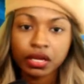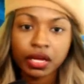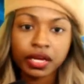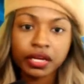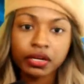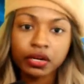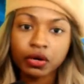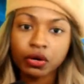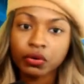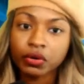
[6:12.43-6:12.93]
I
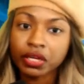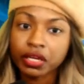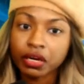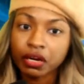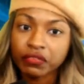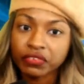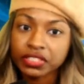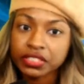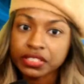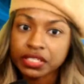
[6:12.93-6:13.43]
know, get
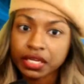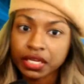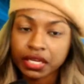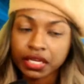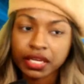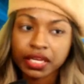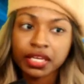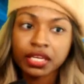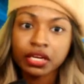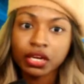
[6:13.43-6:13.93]
off his dick,
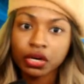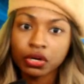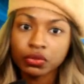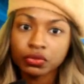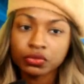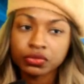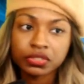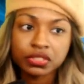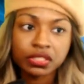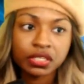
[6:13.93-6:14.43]
he
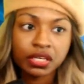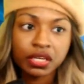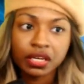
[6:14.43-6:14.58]
knows.